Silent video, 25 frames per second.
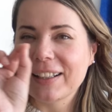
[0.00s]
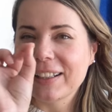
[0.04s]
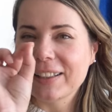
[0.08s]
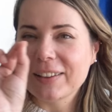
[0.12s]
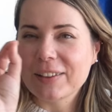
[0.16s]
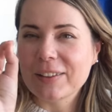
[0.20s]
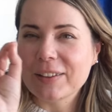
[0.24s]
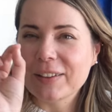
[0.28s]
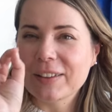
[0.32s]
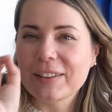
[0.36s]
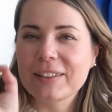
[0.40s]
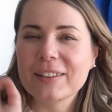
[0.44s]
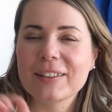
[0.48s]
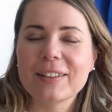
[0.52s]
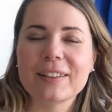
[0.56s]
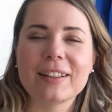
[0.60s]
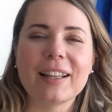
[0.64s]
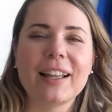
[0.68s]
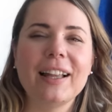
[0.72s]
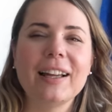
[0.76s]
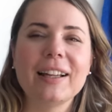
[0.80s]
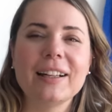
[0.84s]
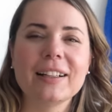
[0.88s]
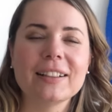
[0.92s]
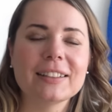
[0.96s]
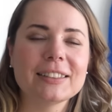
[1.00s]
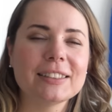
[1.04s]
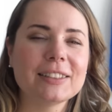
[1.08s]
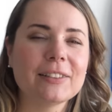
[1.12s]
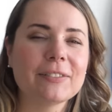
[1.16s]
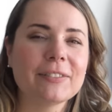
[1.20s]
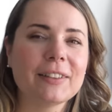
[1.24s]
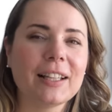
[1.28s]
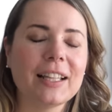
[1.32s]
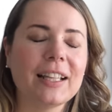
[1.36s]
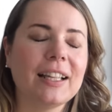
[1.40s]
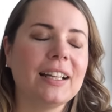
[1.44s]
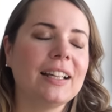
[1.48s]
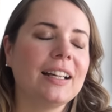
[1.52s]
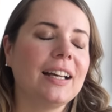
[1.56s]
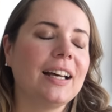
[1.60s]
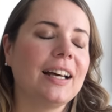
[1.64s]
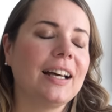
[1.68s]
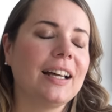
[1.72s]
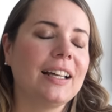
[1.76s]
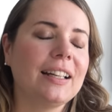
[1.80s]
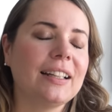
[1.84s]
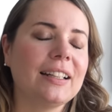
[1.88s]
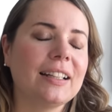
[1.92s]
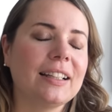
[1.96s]
a little line, Softly,
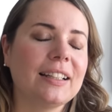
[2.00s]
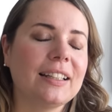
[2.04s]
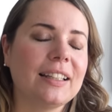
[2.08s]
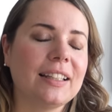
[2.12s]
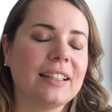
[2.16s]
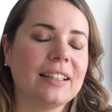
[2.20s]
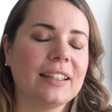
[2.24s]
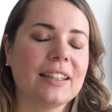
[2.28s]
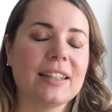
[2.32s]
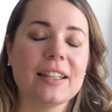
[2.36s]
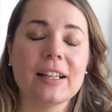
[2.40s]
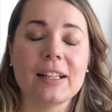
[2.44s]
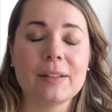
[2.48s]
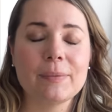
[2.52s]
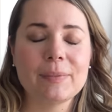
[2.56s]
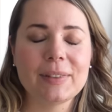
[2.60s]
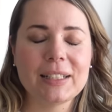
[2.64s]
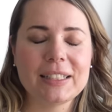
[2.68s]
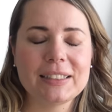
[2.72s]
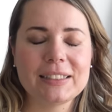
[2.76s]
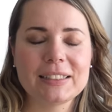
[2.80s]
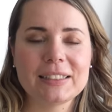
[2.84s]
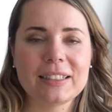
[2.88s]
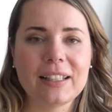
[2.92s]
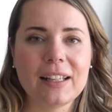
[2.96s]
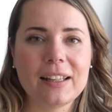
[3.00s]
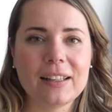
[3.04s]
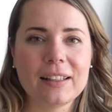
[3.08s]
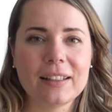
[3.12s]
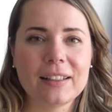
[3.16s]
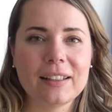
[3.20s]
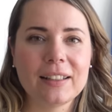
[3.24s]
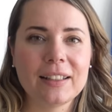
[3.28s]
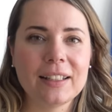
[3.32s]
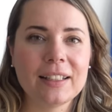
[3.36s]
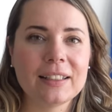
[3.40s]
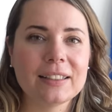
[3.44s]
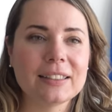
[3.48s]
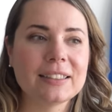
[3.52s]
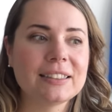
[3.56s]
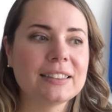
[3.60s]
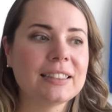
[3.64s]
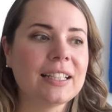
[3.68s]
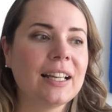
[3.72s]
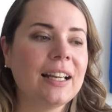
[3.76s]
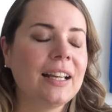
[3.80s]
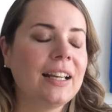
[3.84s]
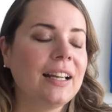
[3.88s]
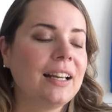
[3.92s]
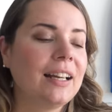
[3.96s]
and then Timeless and
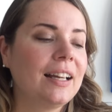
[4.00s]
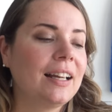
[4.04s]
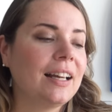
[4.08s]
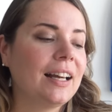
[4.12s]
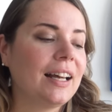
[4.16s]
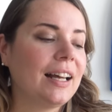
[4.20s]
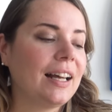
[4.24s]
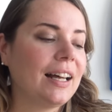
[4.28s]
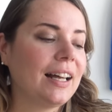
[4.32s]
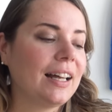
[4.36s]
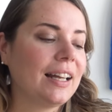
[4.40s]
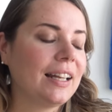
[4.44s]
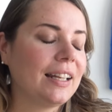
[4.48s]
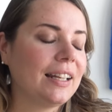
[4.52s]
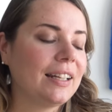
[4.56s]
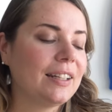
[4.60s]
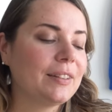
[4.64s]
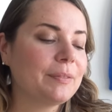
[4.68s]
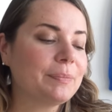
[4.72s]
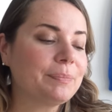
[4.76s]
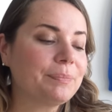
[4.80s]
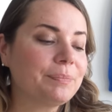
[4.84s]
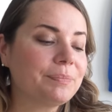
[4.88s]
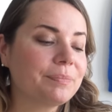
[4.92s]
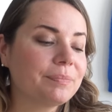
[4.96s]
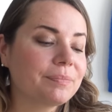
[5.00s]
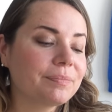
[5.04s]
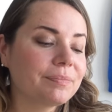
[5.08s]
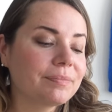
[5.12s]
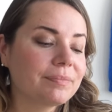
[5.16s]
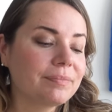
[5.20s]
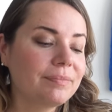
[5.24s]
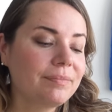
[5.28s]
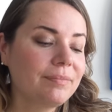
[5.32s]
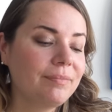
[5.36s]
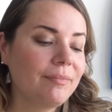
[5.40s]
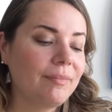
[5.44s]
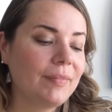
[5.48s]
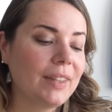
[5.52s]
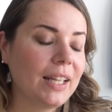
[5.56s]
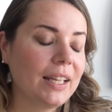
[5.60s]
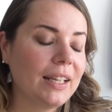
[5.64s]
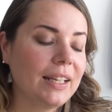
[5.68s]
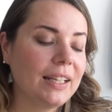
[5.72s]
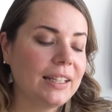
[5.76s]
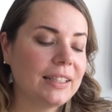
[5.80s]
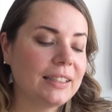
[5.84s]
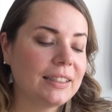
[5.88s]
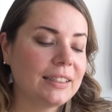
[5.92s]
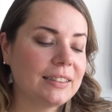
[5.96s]
Knits. And
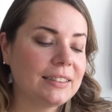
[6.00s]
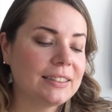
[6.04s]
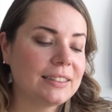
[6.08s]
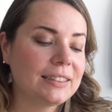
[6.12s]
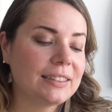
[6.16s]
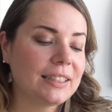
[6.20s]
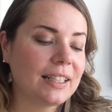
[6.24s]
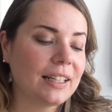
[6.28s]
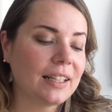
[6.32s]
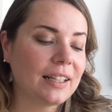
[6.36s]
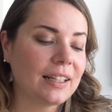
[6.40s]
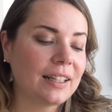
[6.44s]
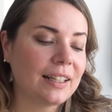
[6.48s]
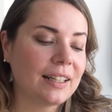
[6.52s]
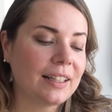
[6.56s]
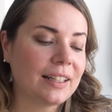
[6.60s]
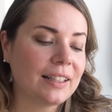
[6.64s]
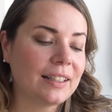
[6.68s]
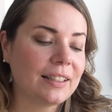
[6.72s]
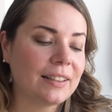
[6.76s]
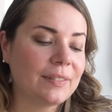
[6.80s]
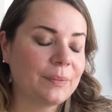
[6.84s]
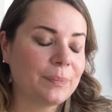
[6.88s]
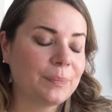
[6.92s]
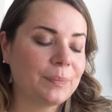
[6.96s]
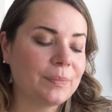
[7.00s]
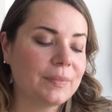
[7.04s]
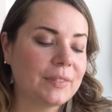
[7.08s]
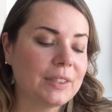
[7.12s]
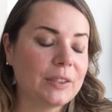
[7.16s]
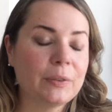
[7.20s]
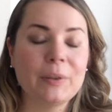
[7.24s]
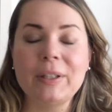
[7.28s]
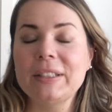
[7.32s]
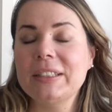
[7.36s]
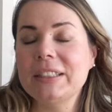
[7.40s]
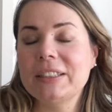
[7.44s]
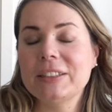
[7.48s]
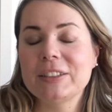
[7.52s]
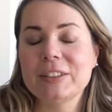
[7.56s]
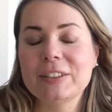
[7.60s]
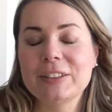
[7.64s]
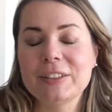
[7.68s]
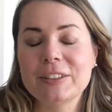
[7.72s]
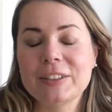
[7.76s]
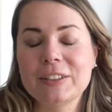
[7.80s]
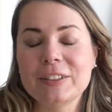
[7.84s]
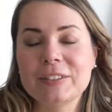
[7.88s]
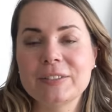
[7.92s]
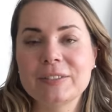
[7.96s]
it's
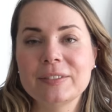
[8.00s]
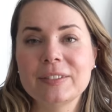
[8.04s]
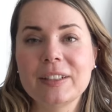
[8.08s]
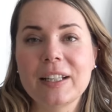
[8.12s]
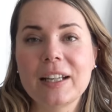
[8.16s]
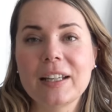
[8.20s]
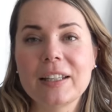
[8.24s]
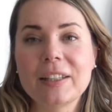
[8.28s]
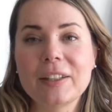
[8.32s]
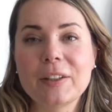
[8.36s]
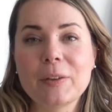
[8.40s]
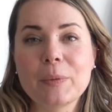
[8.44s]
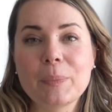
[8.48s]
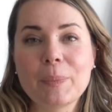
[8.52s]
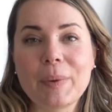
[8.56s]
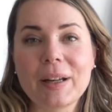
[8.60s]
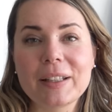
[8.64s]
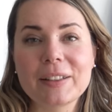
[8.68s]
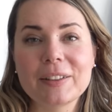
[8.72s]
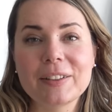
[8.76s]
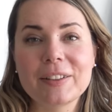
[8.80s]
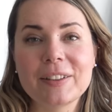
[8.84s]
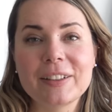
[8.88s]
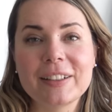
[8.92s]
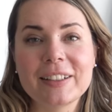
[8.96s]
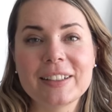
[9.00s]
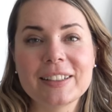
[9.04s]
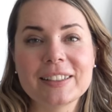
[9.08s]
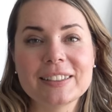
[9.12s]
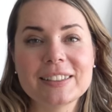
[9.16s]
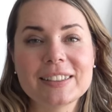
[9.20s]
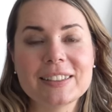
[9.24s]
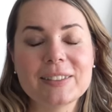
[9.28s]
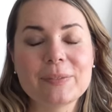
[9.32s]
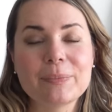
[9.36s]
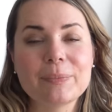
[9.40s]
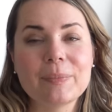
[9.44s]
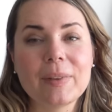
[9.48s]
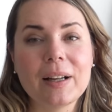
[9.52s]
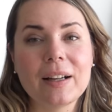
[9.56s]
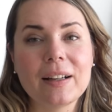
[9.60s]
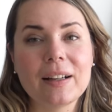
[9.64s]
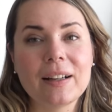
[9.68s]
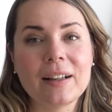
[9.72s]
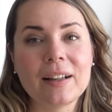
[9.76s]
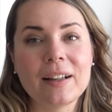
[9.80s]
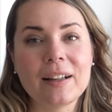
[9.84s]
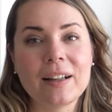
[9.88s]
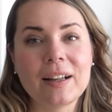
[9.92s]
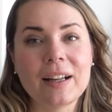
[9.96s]
22 new patterns.
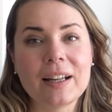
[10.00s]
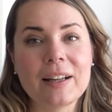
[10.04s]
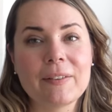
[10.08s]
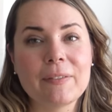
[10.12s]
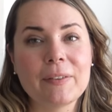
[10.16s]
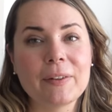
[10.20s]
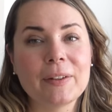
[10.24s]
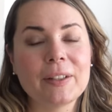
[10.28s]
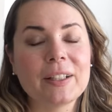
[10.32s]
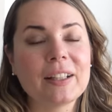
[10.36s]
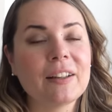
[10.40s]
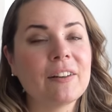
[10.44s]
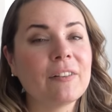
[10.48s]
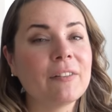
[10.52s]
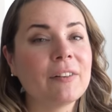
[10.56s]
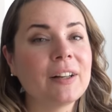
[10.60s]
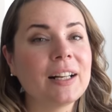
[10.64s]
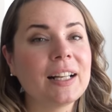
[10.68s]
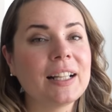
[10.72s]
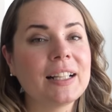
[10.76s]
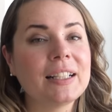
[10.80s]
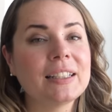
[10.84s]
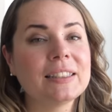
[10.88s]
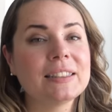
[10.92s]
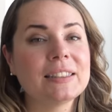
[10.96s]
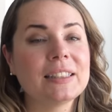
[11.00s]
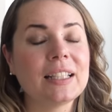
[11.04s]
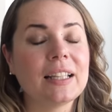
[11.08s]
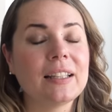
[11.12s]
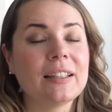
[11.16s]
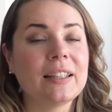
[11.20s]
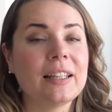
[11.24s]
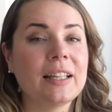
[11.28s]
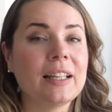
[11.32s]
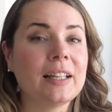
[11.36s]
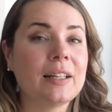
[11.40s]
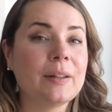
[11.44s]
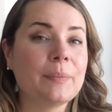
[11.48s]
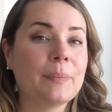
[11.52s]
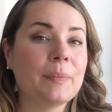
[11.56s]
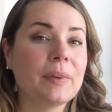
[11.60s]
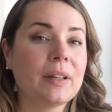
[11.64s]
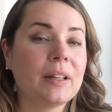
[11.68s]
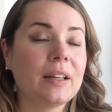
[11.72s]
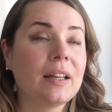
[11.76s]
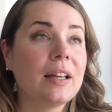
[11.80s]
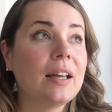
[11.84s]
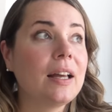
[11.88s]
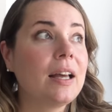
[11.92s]
I haven't released them